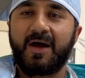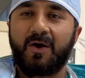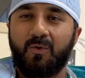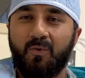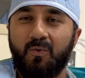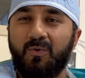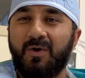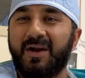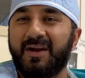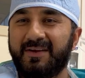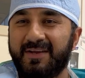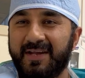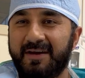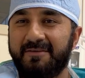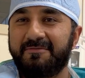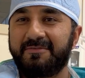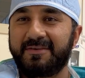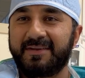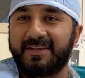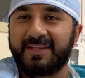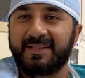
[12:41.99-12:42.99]
who are
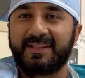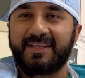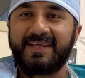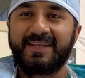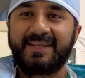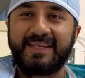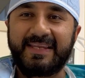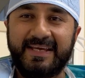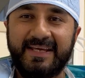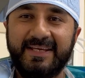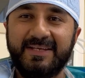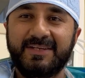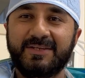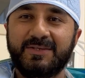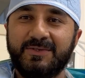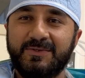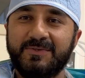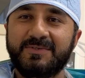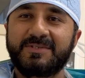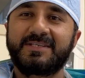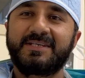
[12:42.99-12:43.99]
definitely need
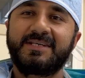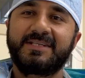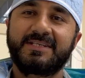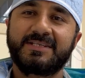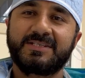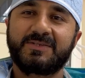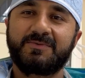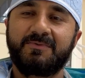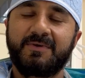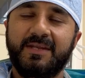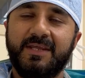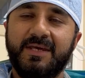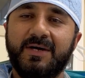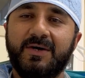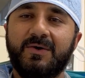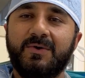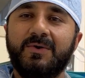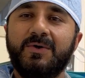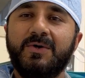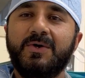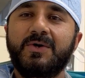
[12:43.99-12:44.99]
to see this video.